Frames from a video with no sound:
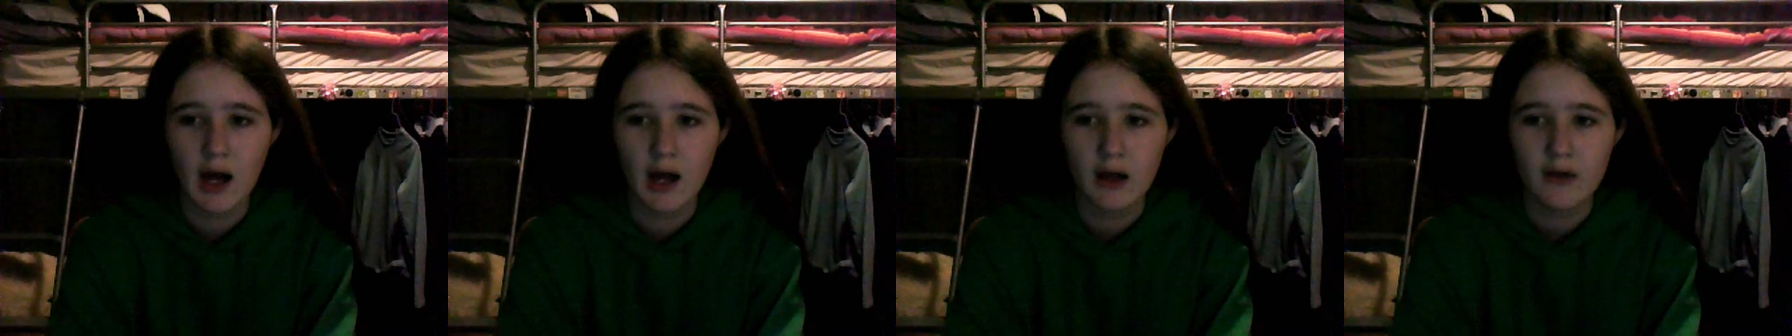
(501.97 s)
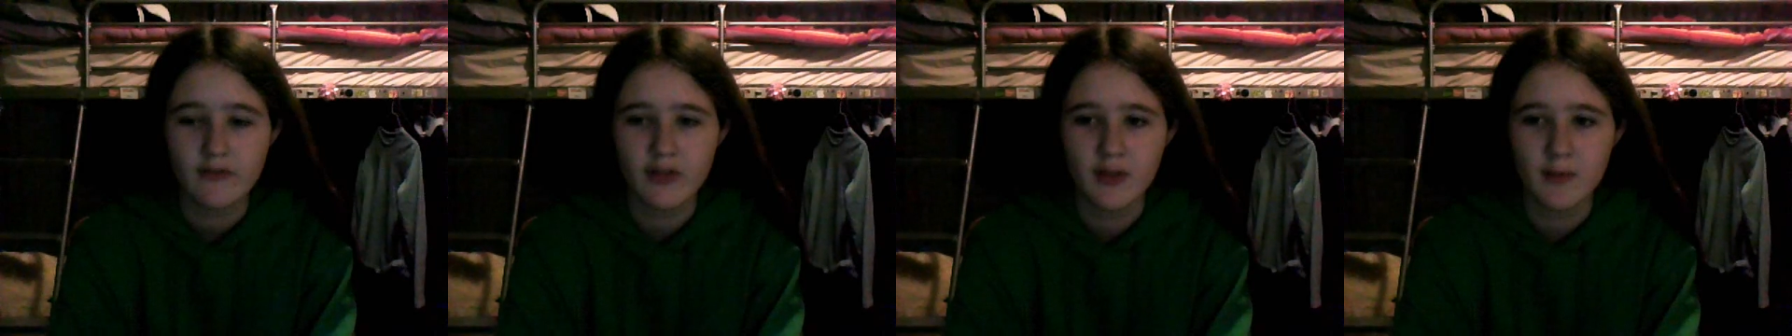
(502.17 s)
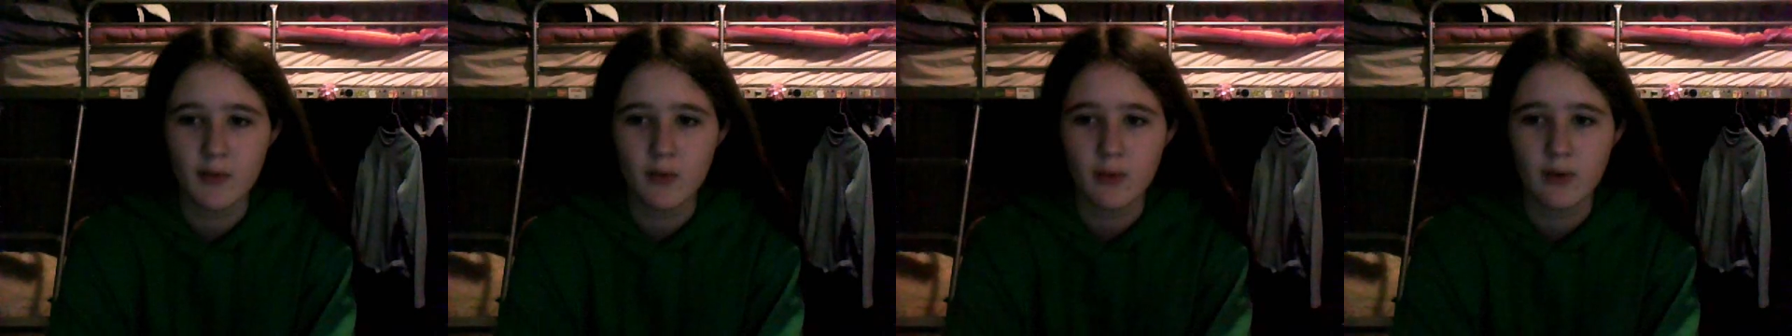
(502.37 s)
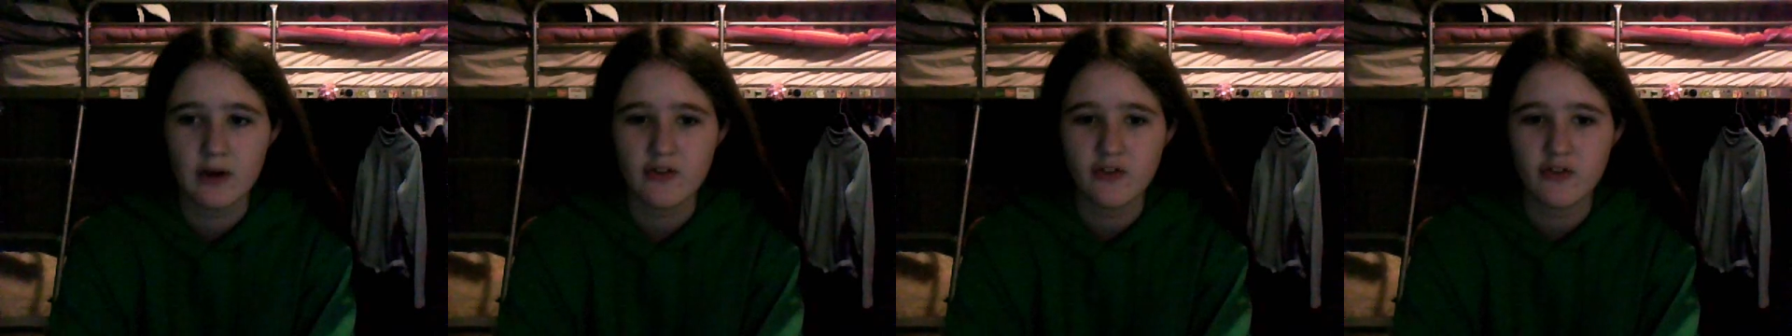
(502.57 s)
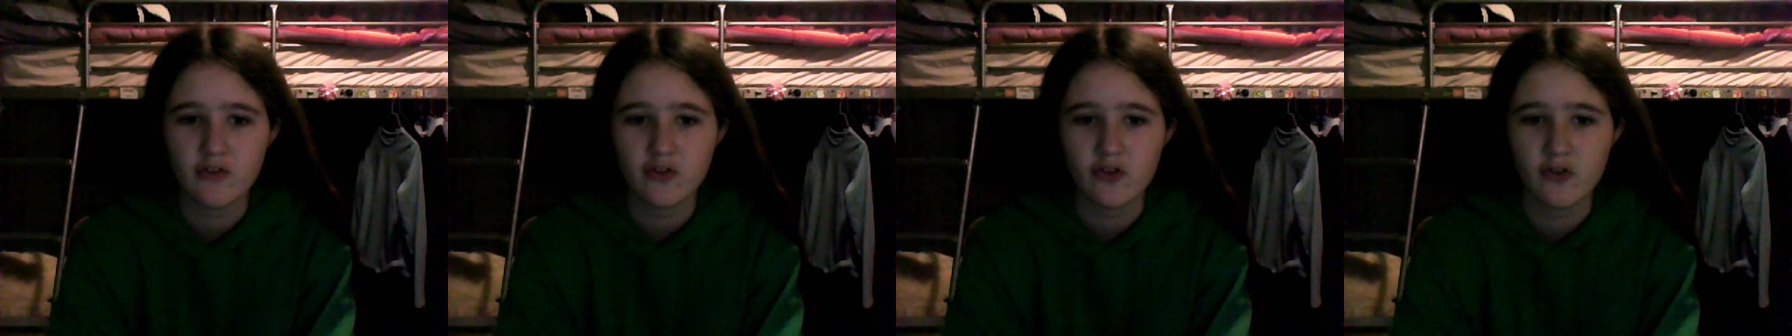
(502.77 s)
ask them
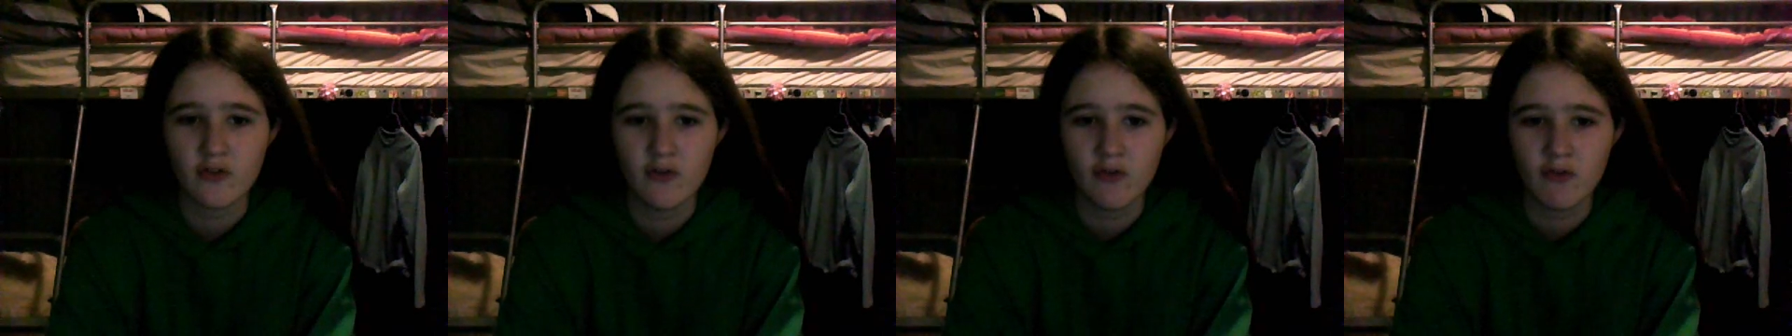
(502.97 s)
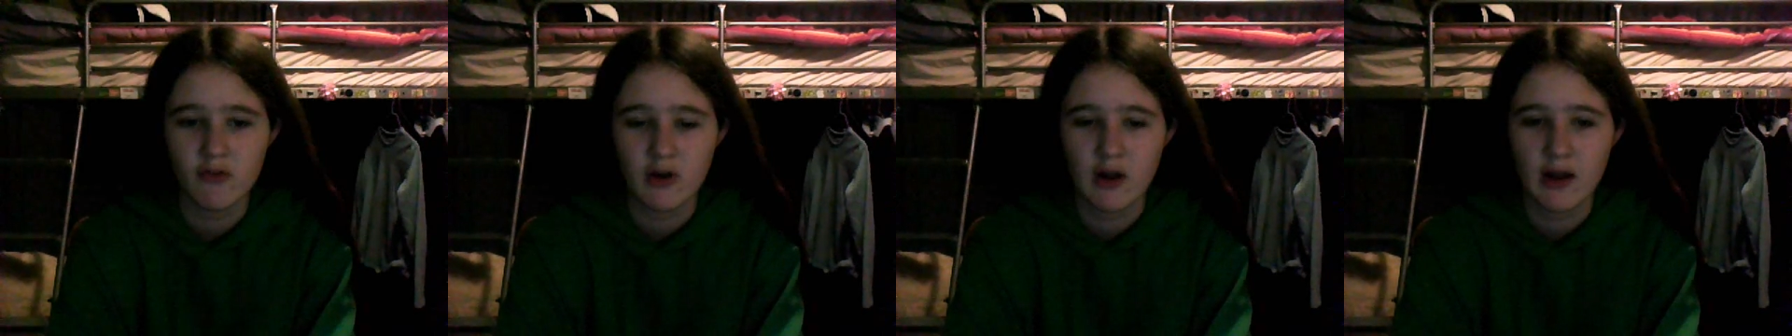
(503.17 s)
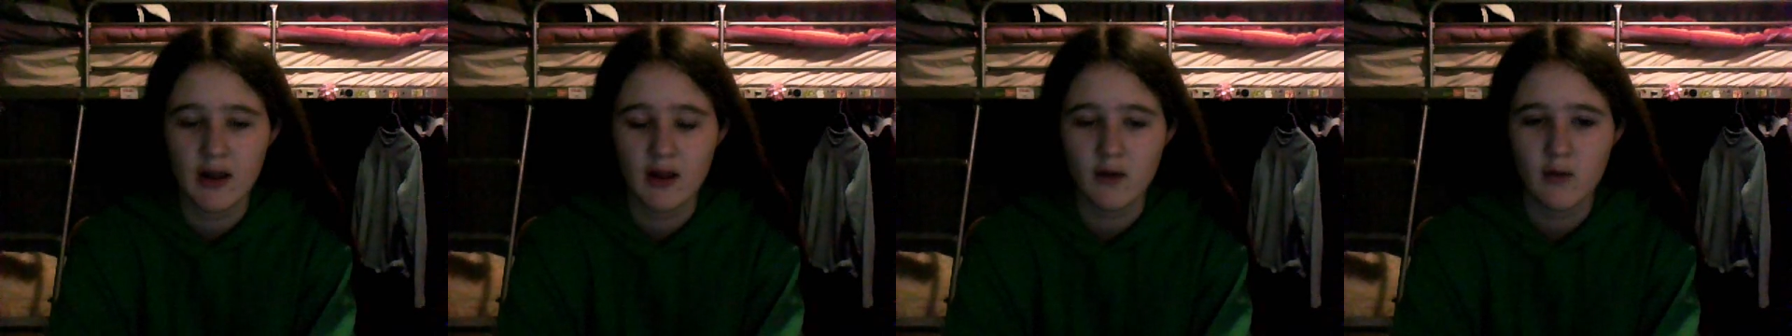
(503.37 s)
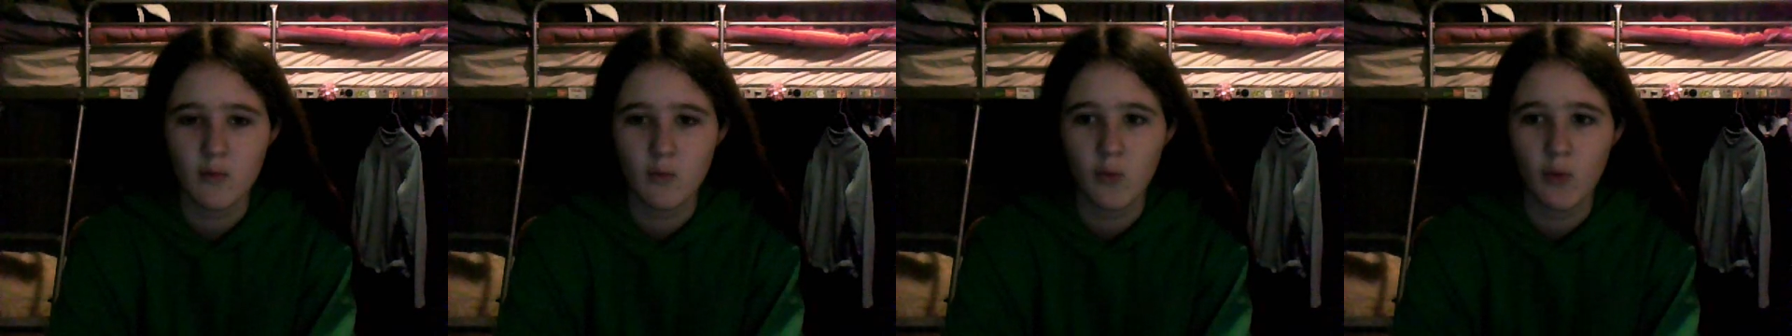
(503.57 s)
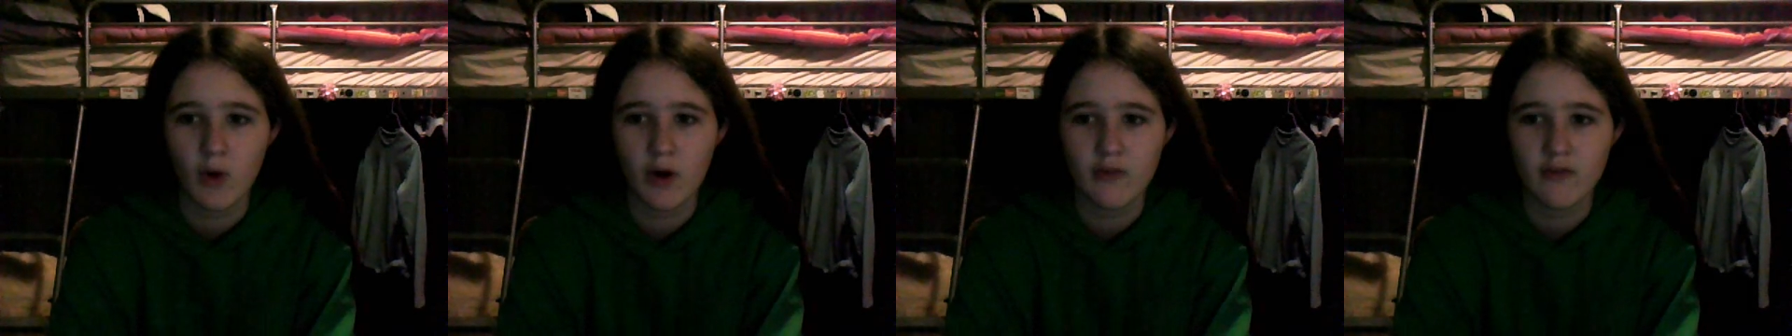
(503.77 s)
questions like